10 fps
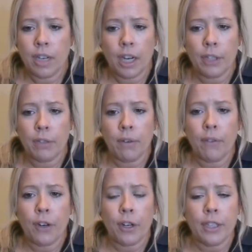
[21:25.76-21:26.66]
Are you
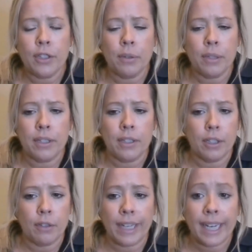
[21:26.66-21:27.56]
referring to a
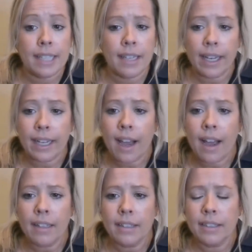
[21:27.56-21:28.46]
degree at Seneca?
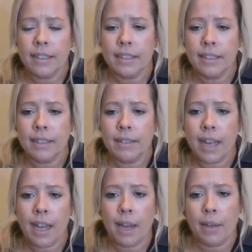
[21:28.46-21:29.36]

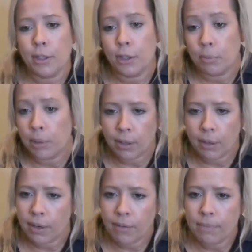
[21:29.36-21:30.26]
I assume
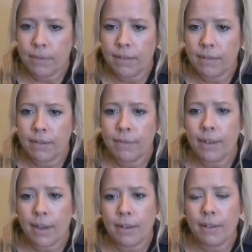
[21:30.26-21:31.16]
you're
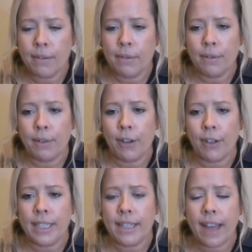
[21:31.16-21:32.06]

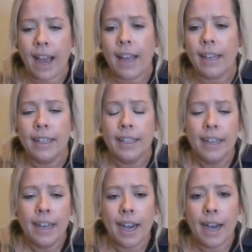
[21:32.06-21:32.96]
referring to that.
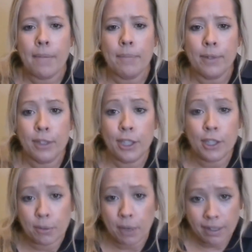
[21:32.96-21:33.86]

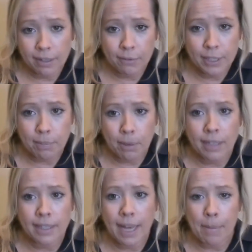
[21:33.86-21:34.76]
Did you want to
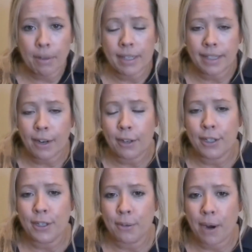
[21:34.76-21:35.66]
respond to that, Marissa, or
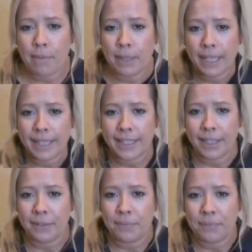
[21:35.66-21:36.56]
did you want me to?